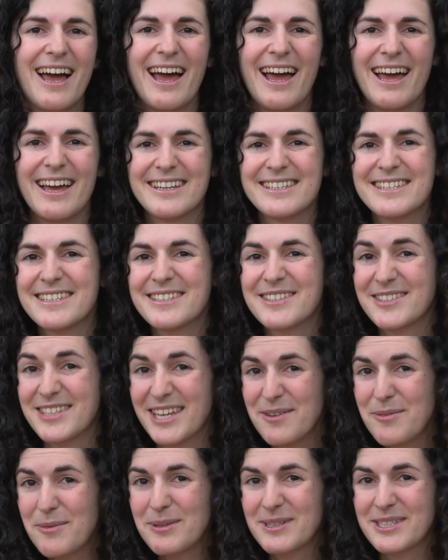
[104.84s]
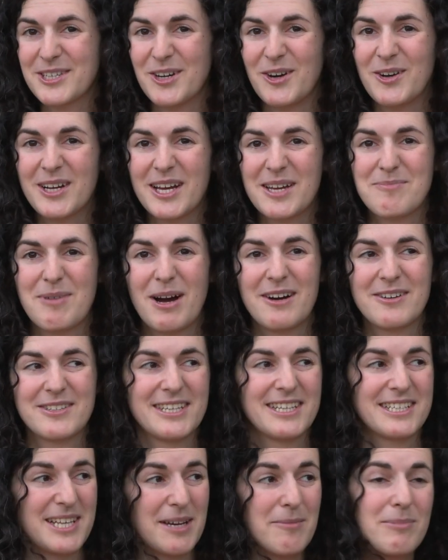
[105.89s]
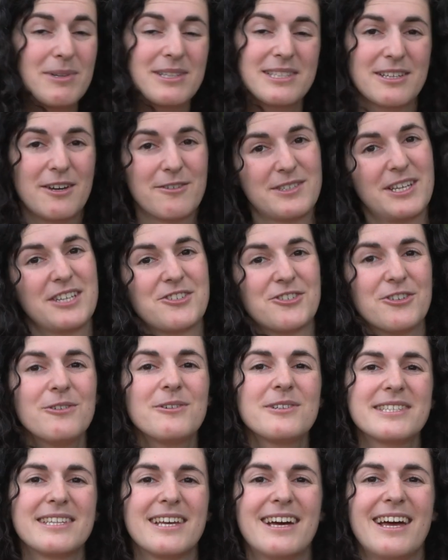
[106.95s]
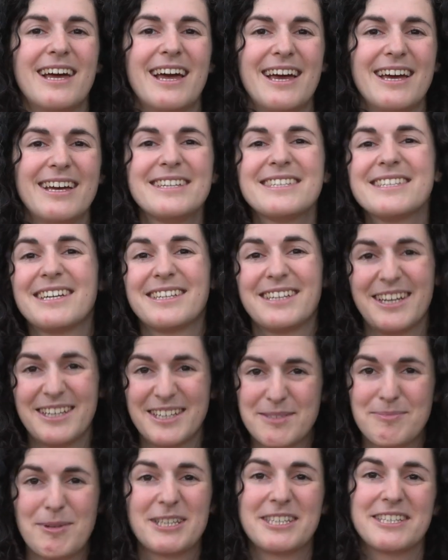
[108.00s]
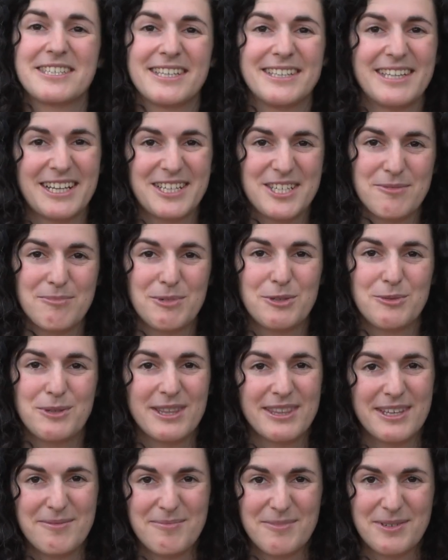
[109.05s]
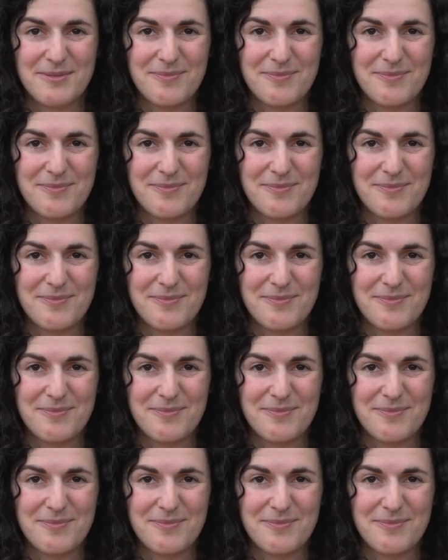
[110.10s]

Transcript: And today we will talk about examples of such rules and an unexpected connection between them.